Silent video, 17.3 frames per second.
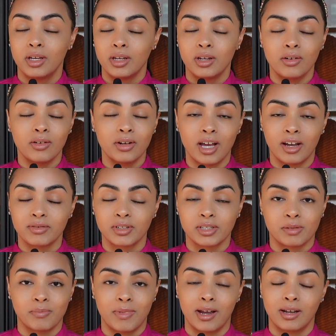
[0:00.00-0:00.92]
You don't have to
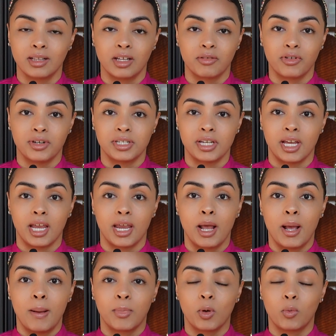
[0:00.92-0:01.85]
smile every day.
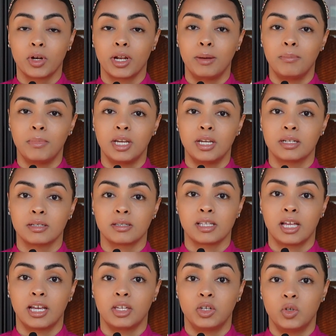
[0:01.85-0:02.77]
But what I mean is
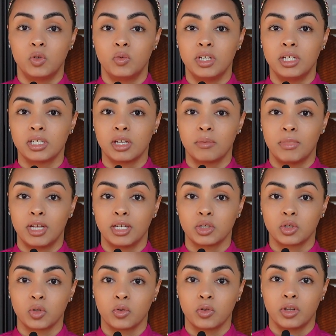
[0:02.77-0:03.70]
that you need to make
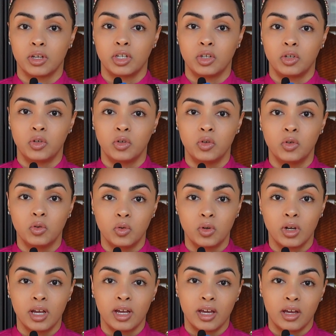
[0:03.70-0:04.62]
sure that
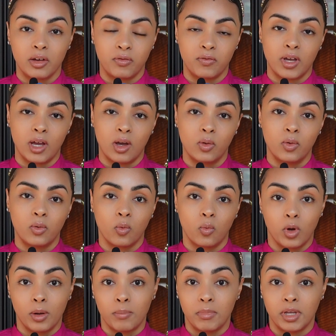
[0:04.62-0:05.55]
you have found
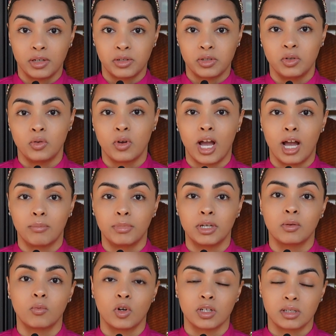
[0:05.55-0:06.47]
what makes you
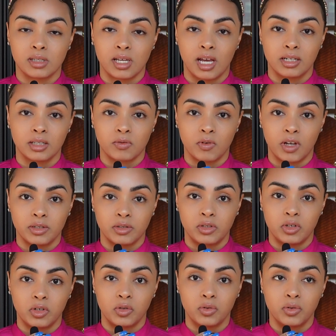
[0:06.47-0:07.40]
happy and what
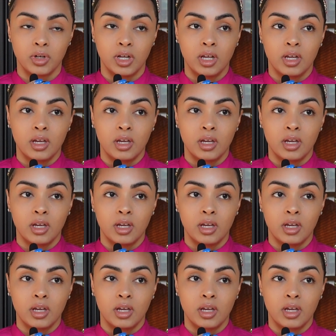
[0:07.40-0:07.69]
satisfies you.